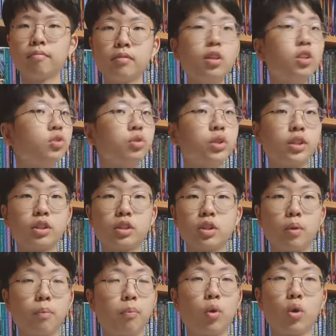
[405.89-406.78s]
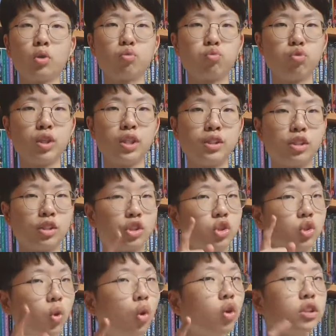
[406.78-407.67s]
There's really no point. Read the
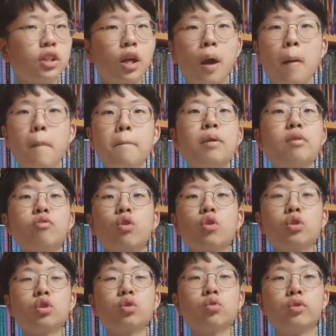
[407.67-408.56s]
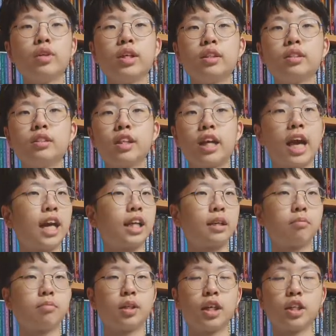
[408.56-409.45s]
source before you read the
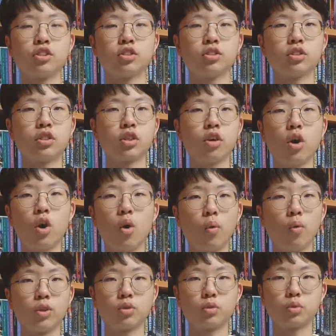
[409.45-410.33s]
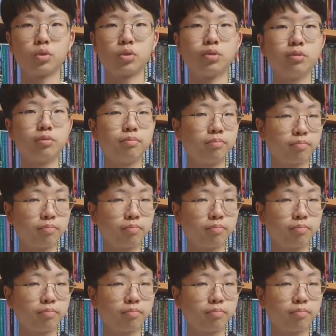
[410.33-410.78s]
adaptations. Always rule.